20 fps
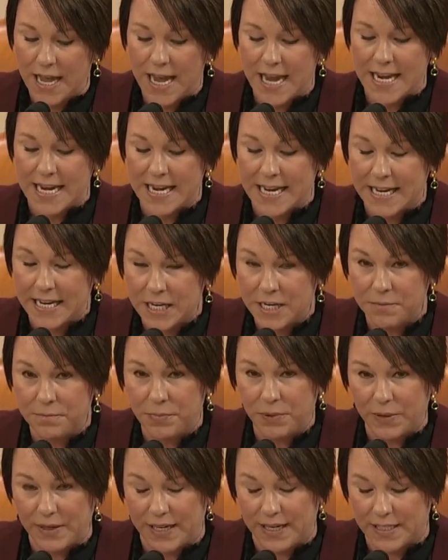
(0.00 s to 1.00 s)
an
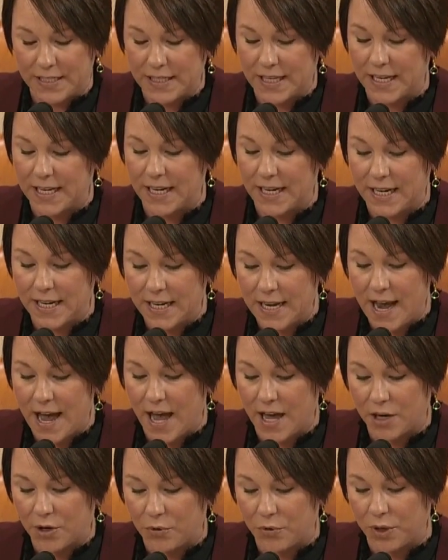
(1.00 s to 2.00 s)
incomplete and
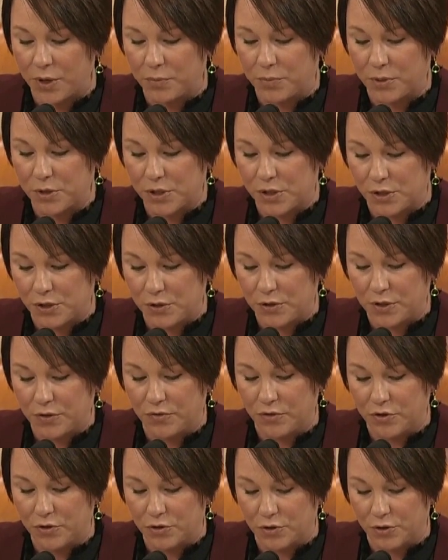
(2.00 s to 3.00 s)
inadequate pursuit
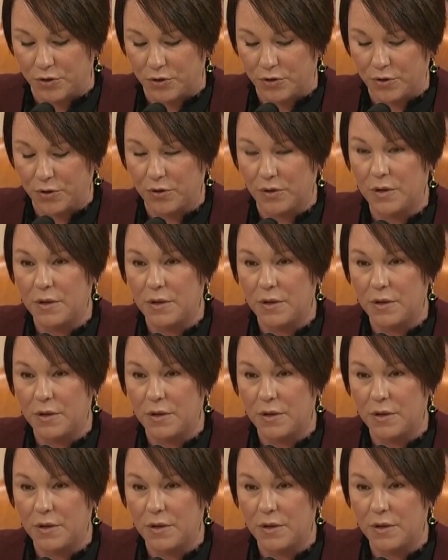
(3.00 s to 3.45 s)
of the truth.